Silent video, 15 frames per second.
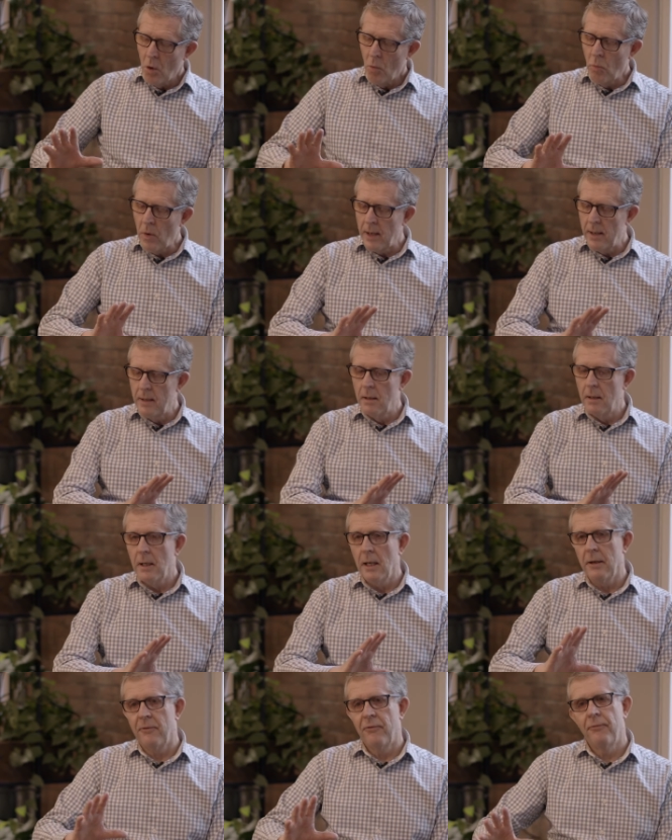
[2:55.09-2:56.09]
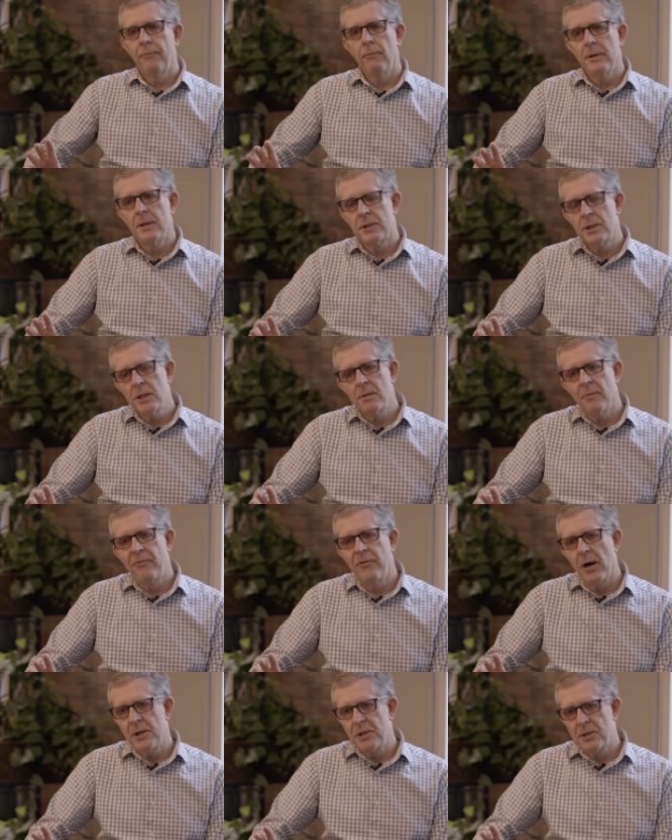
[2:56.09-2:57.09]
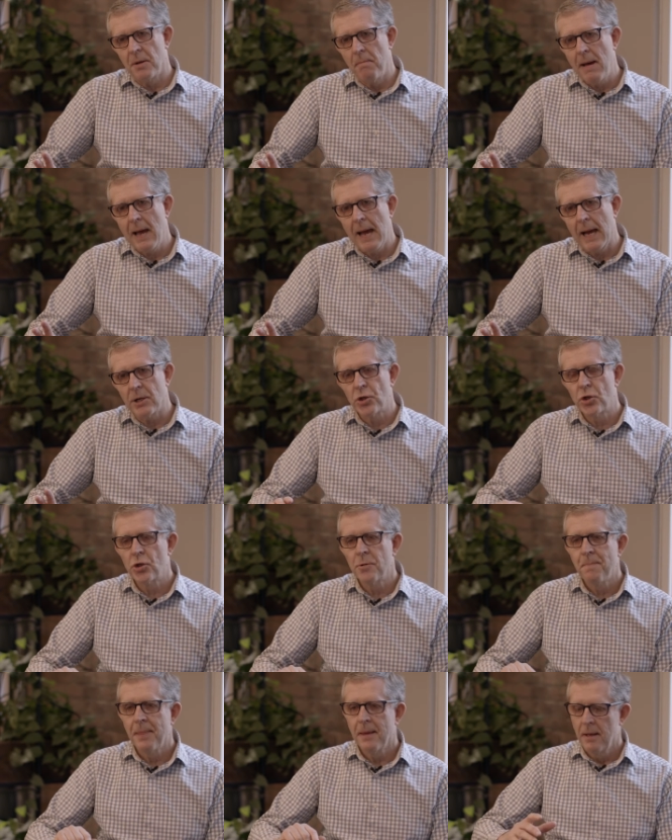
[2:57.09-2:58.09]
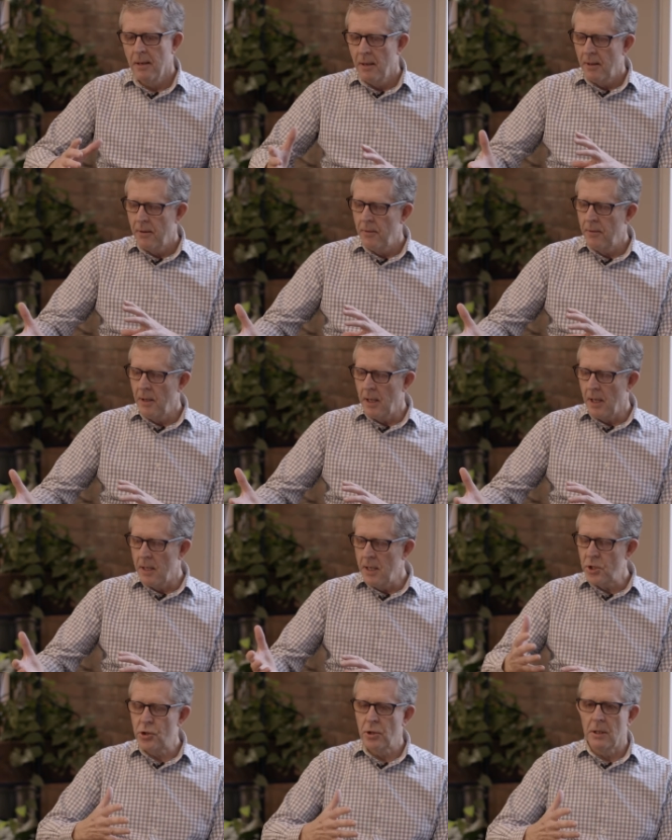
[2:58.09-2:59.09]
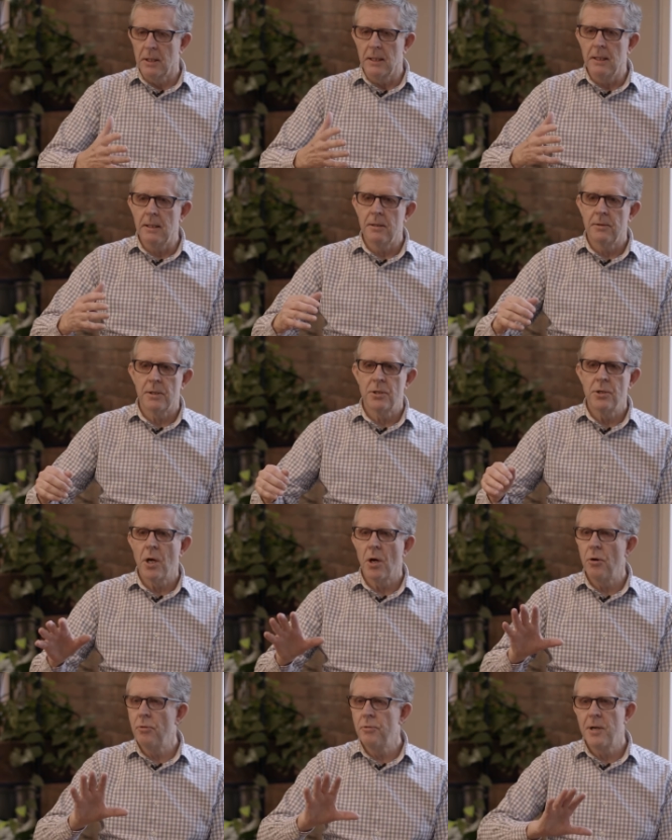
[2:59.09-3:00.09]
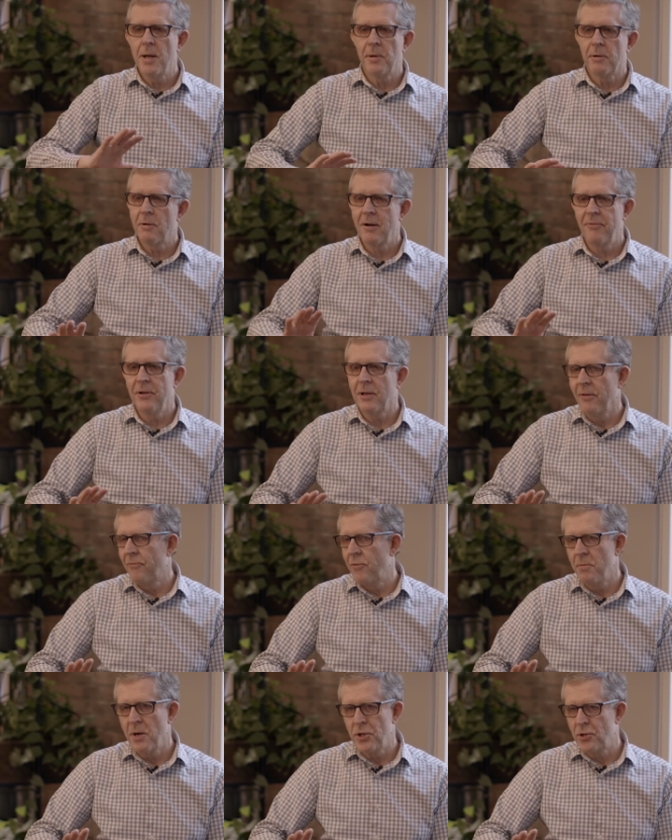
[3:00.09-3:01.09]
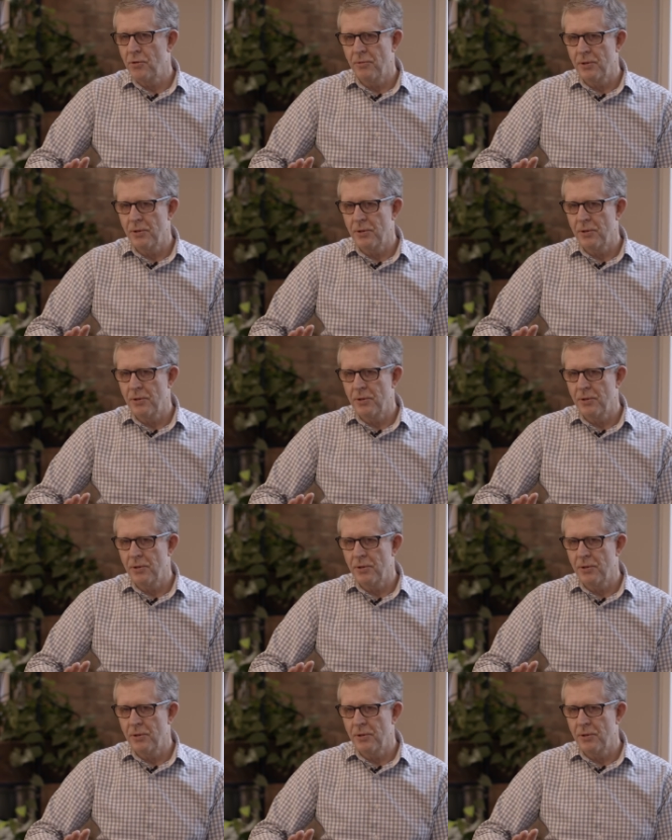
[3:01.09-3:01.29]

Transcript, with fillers: When, it, when the system finds a match, Initially, there's no demographic information